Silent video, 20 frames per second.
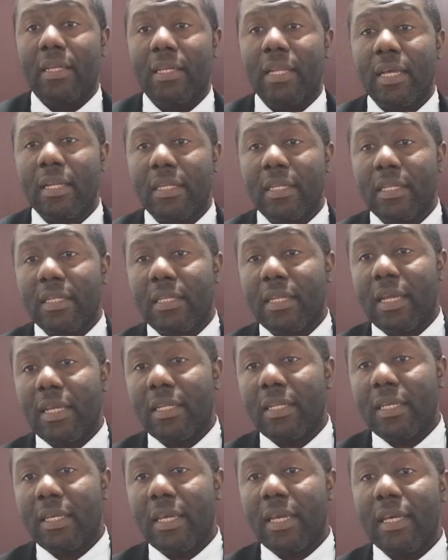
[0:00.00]
Then
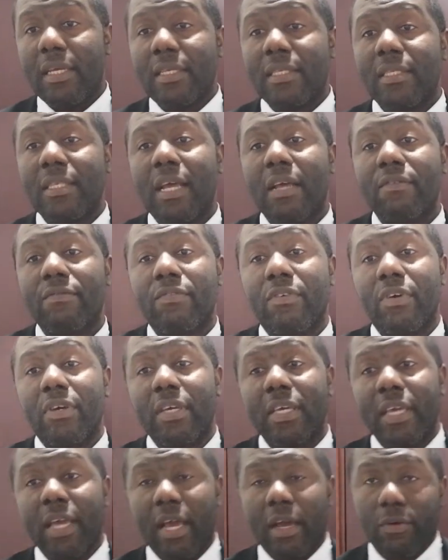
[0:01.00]
the A stand
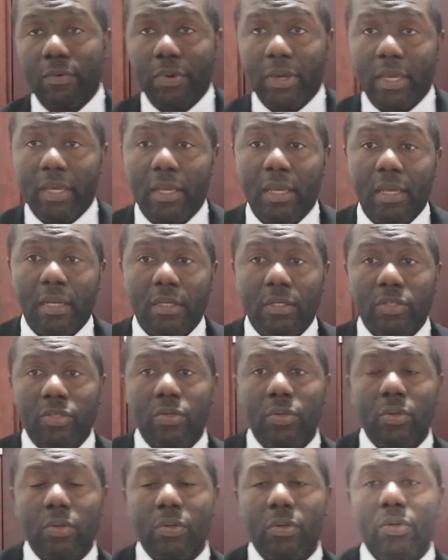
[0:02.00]
for airway.
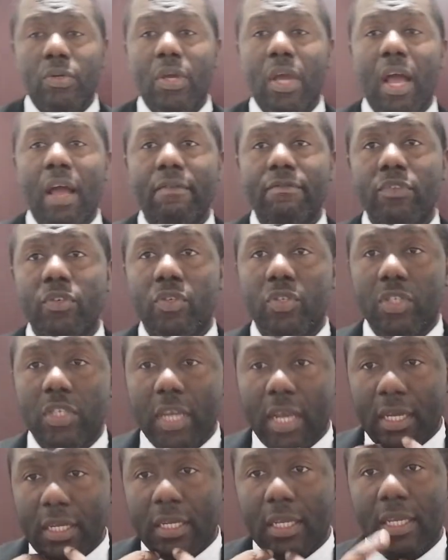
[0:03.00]
So you have to
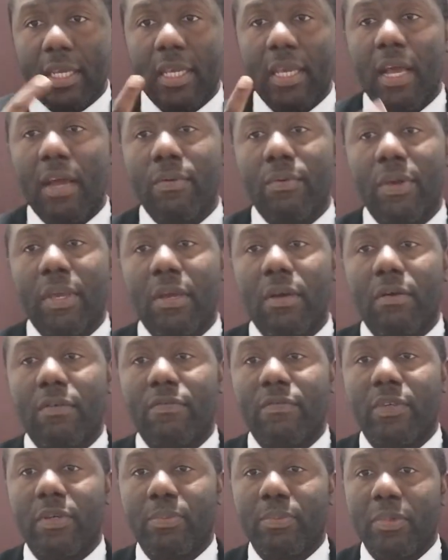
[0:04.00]
check the airway
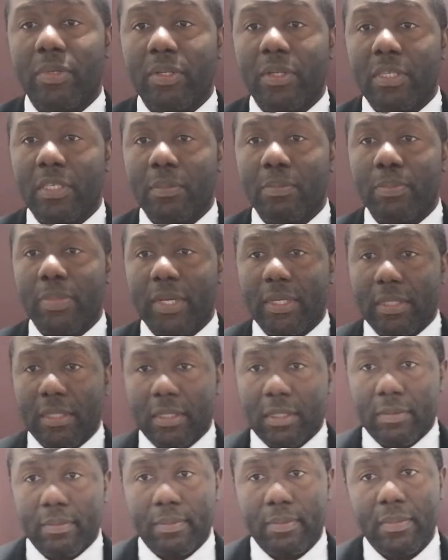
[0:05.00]
of this
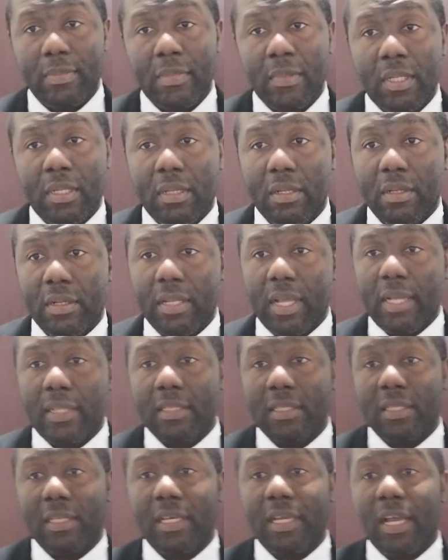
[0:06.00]
person,
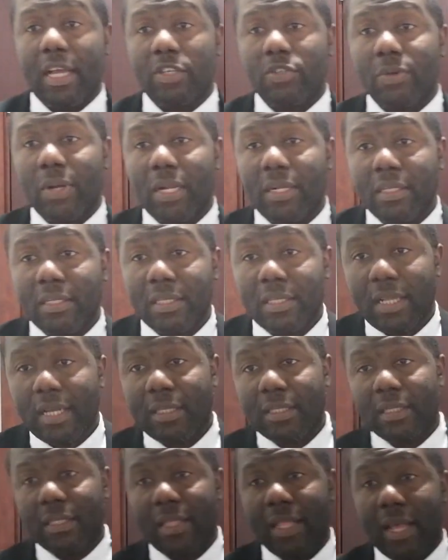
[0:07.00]
that the casualty
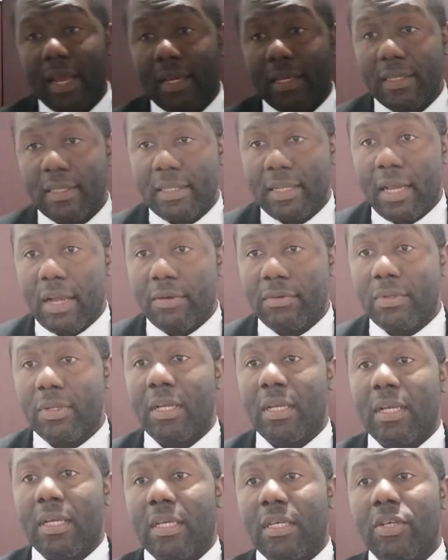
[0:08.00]
that is lying
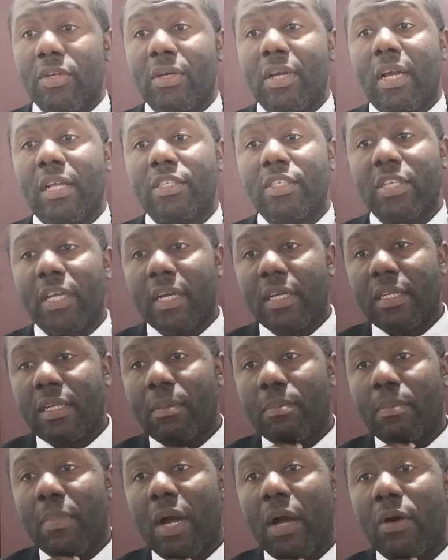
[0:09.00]
down. You can check
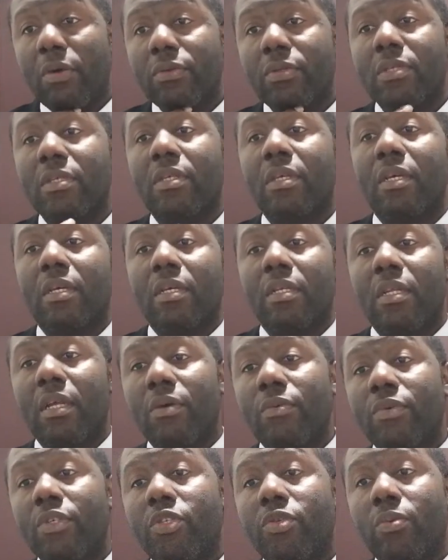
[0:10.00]
the mouth.
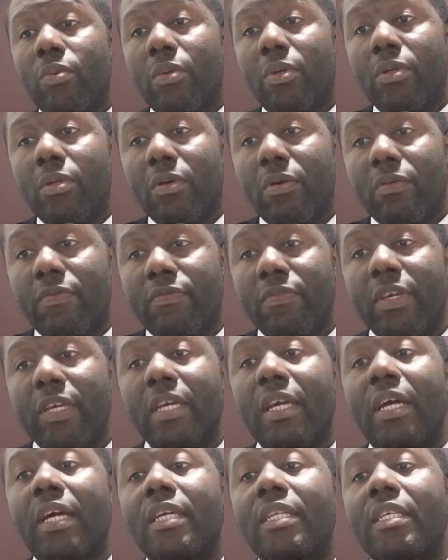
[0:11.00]
Then with your
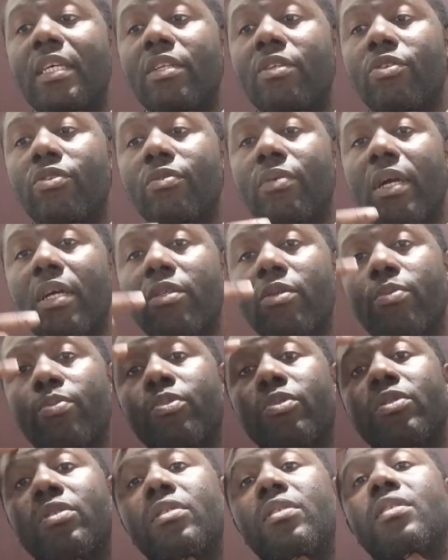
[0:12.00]
finger, then you try to
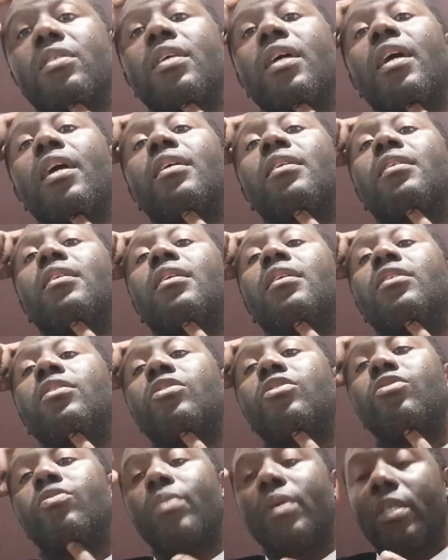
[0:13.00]
put his head
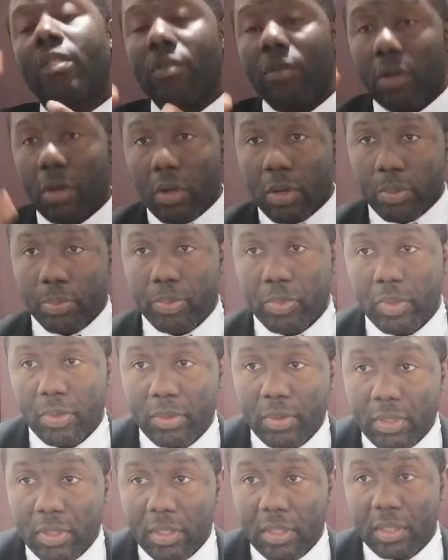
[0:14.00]
straight up.
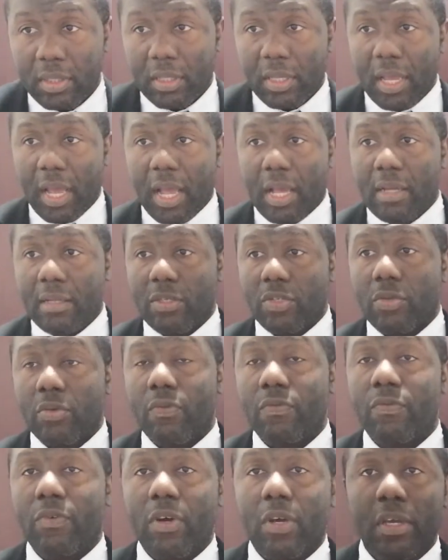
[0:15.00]
Yeah,
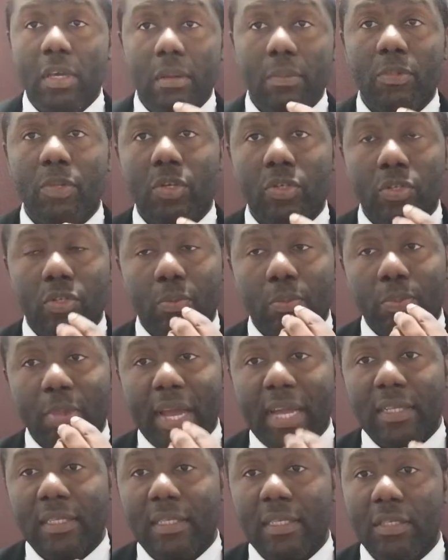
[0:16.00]
so for him not to
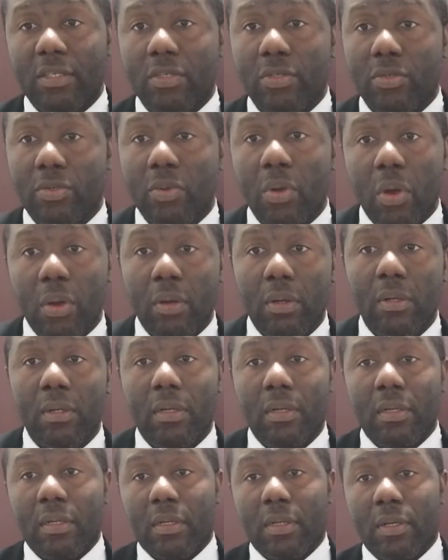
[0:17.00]
bite his
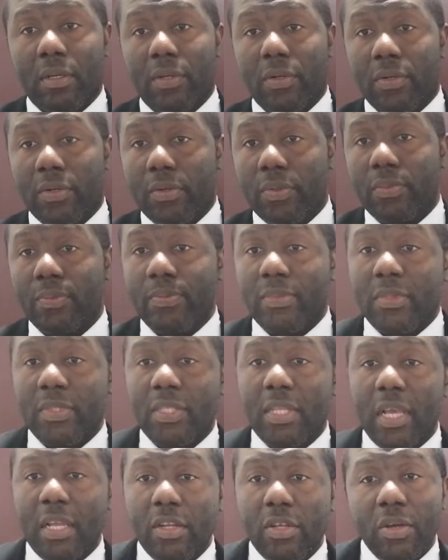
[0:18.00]
tongue,
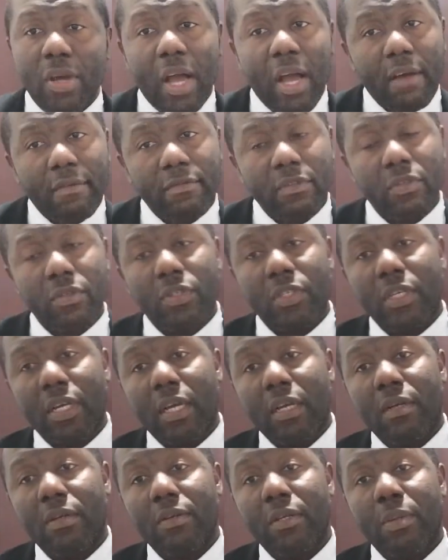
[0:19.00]
Then you have to
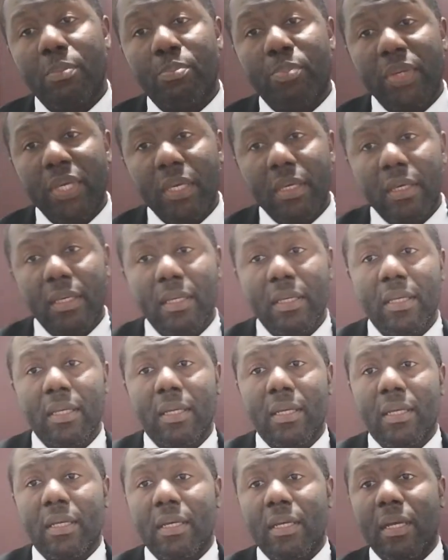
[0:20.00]
check the B
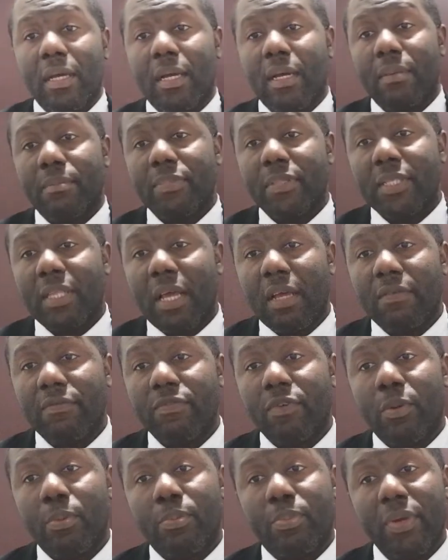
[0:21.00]
stand
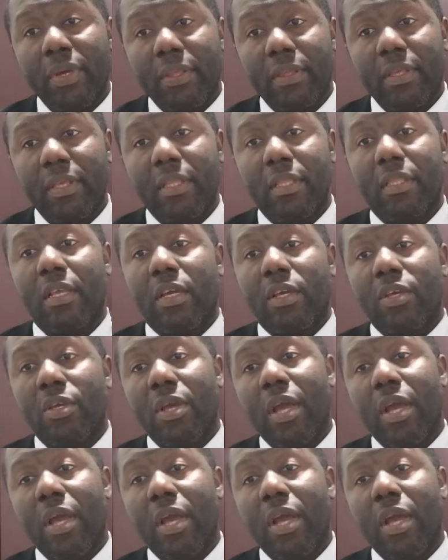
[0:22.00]
for breathing.